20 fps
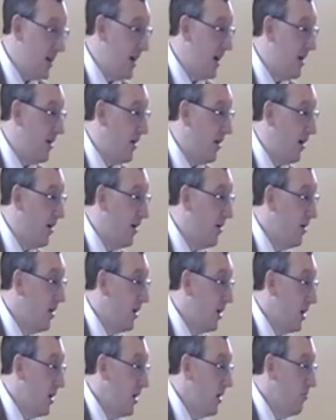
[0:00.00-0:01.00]
laid
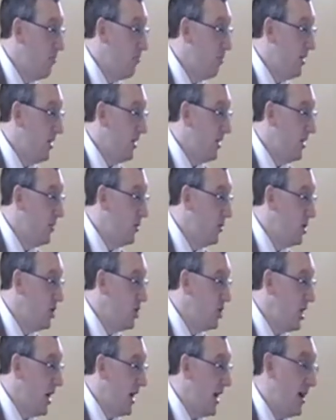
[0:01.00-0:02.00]
down. Blood
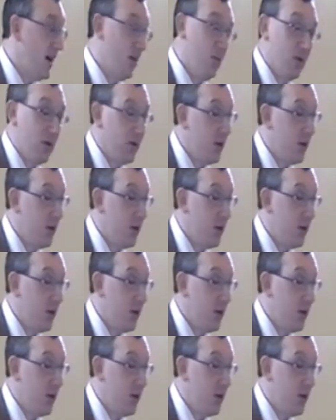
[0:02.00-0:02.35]
was shed.